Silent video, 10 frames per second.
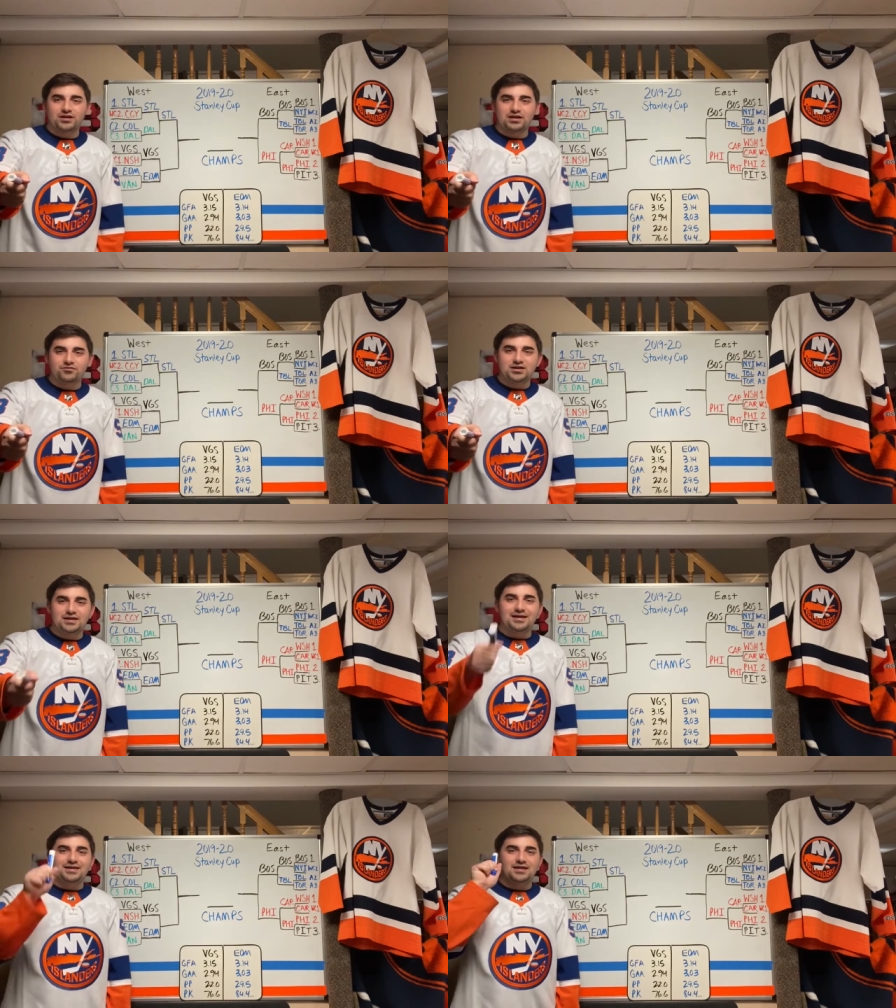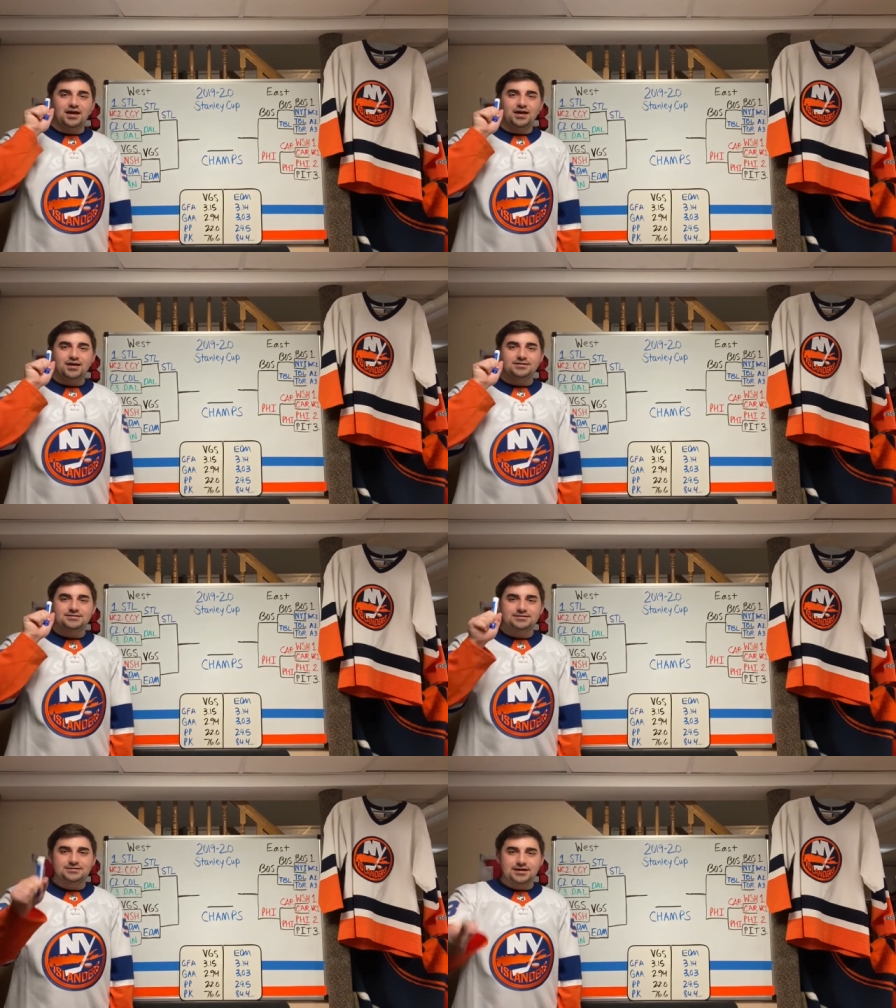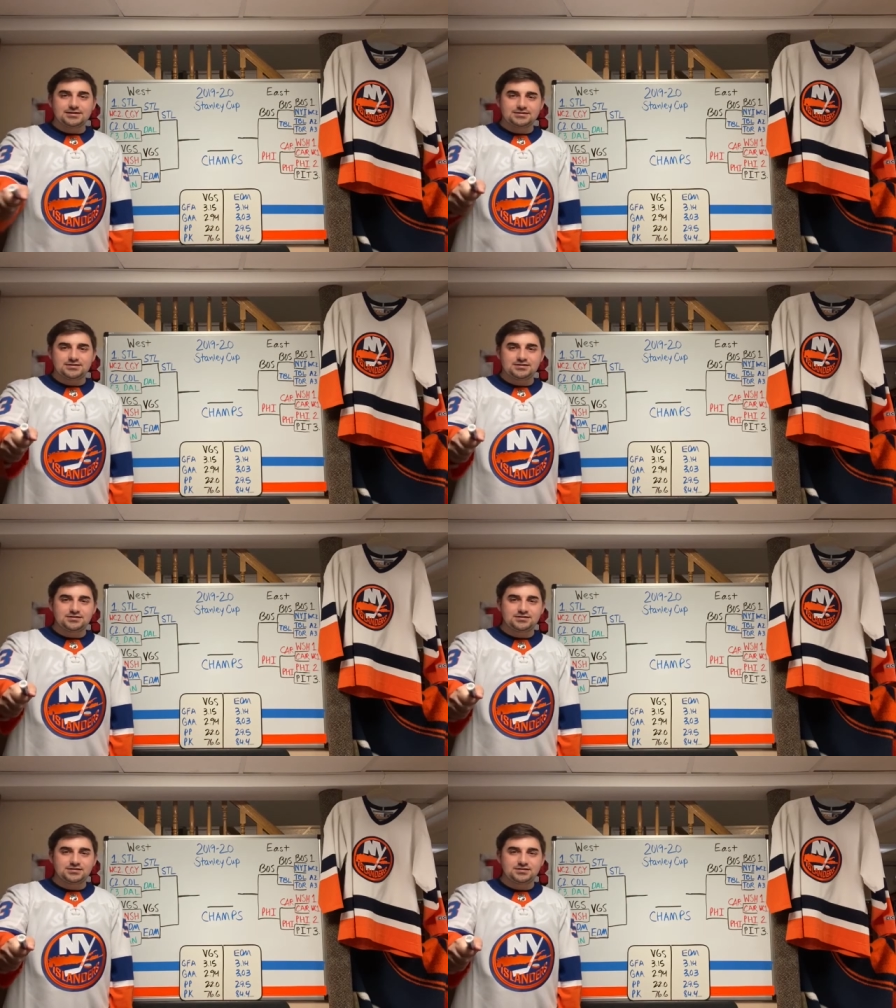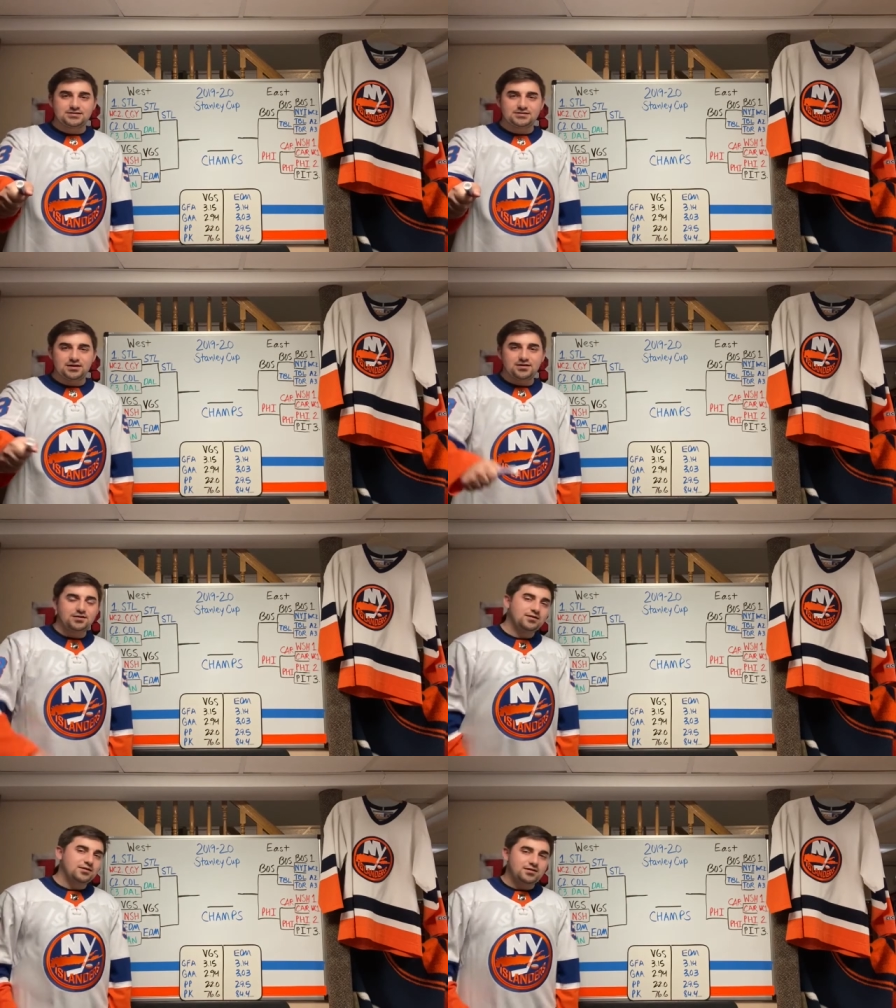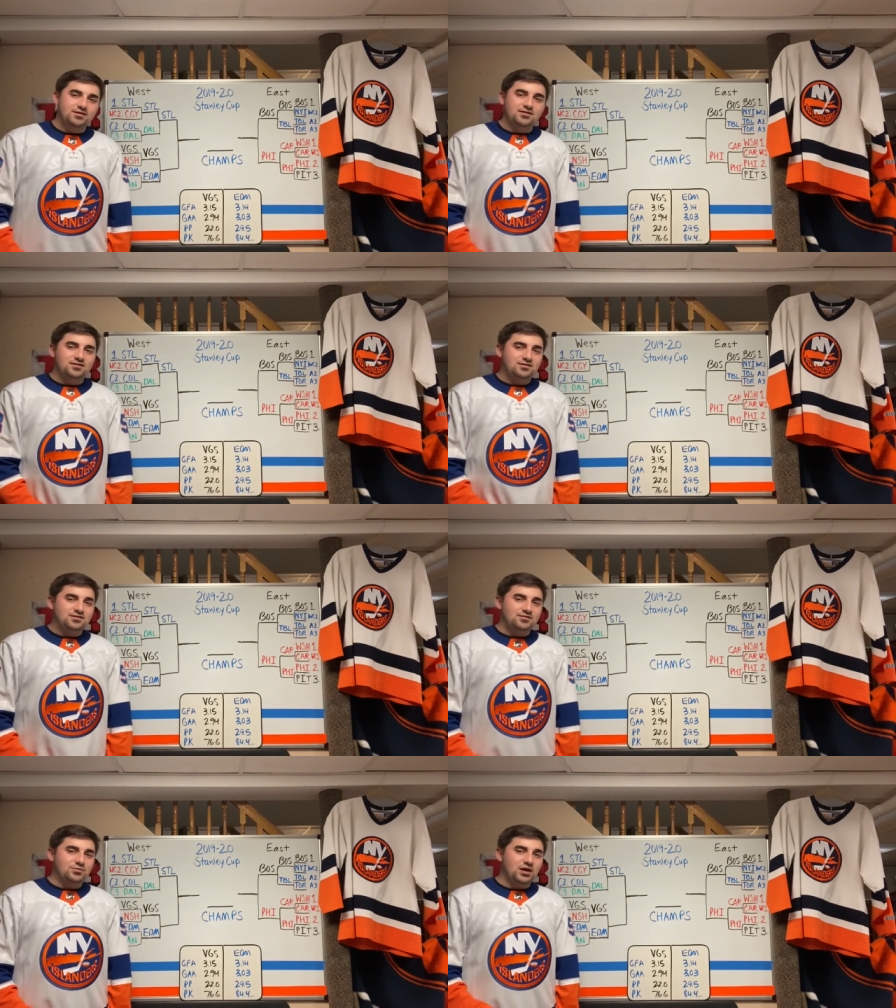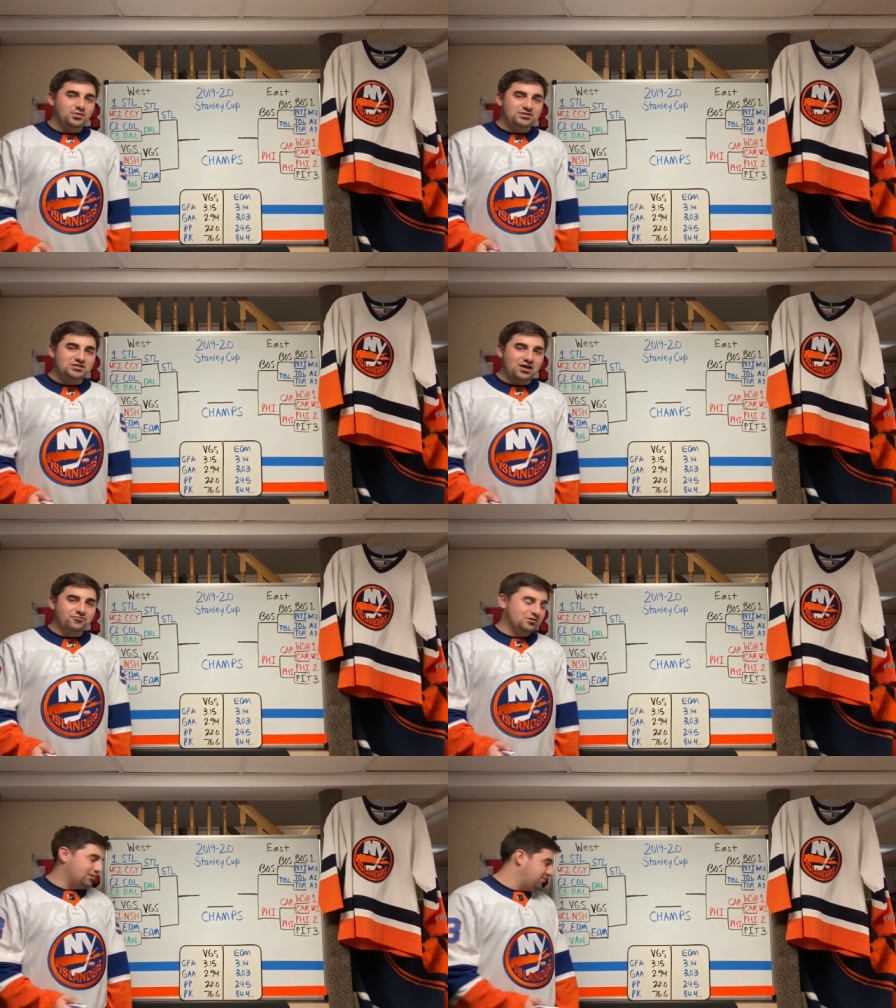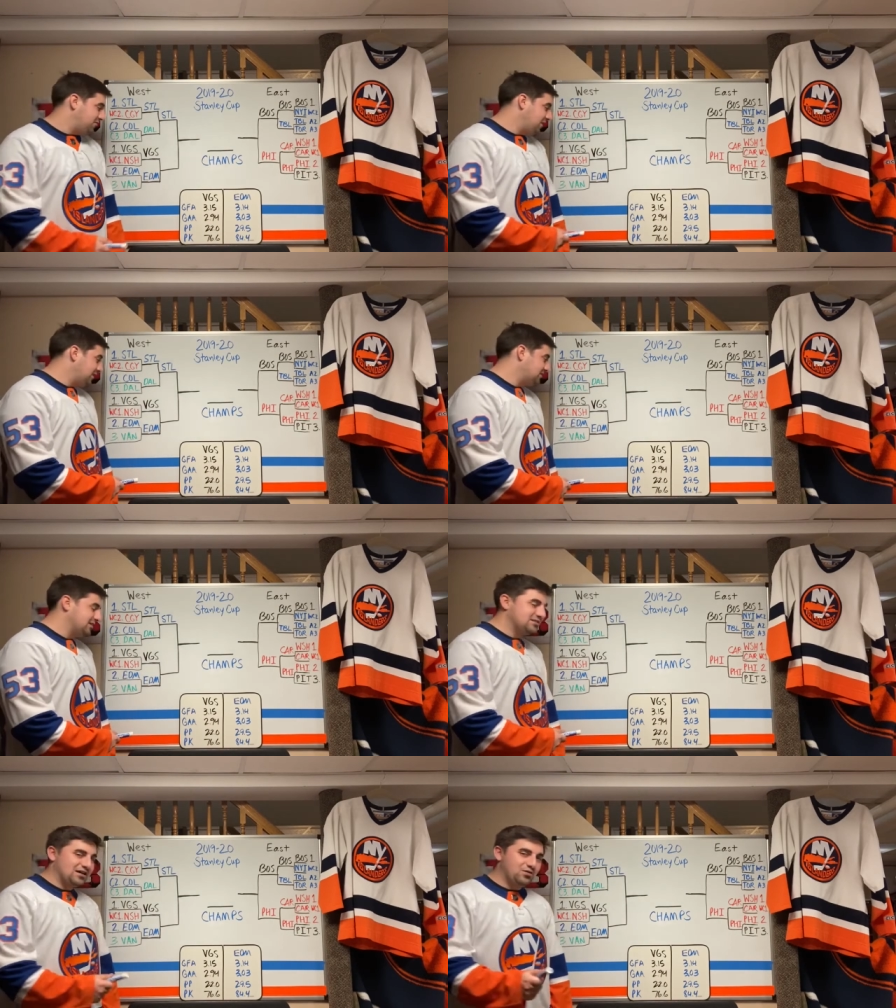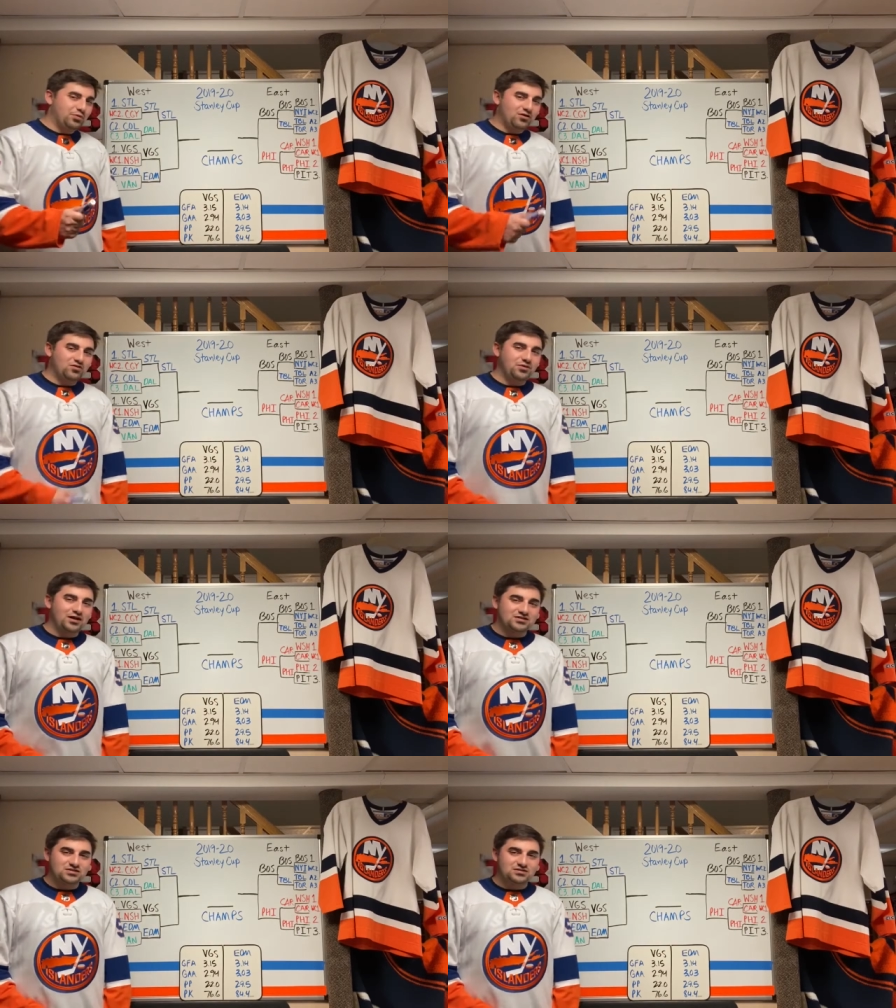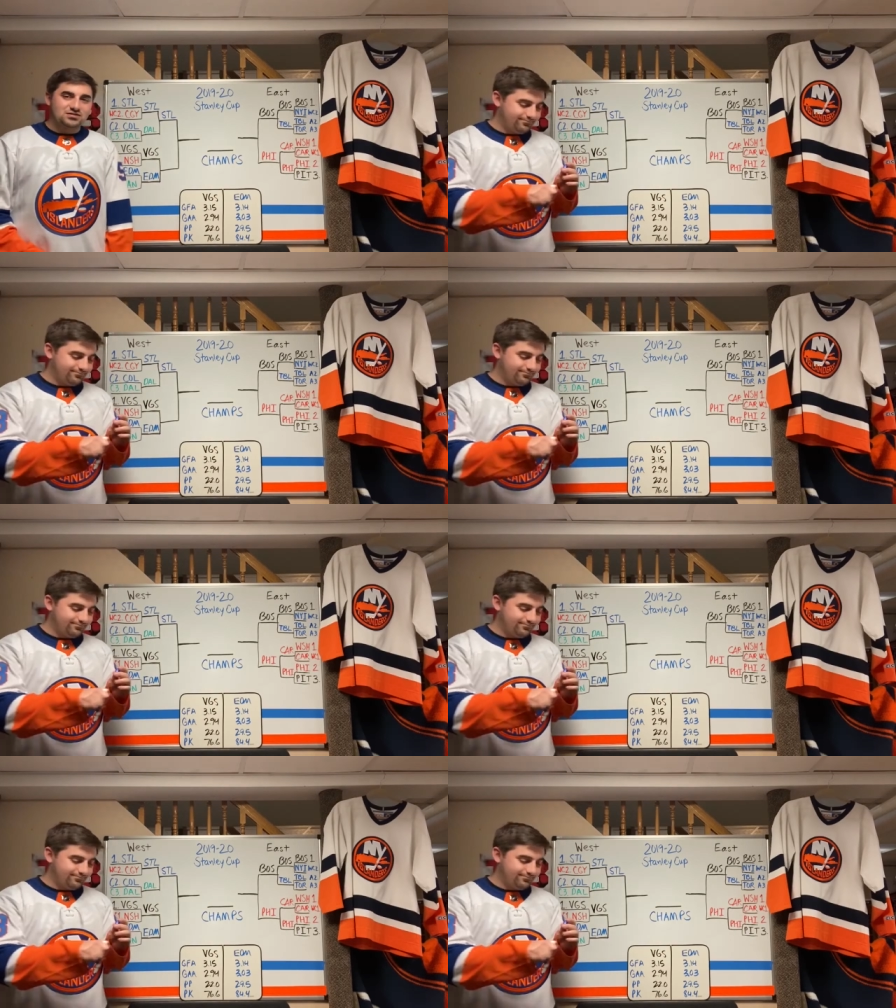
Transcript: going to give it in six, maybe seven if Vegas stays out of the penalty box.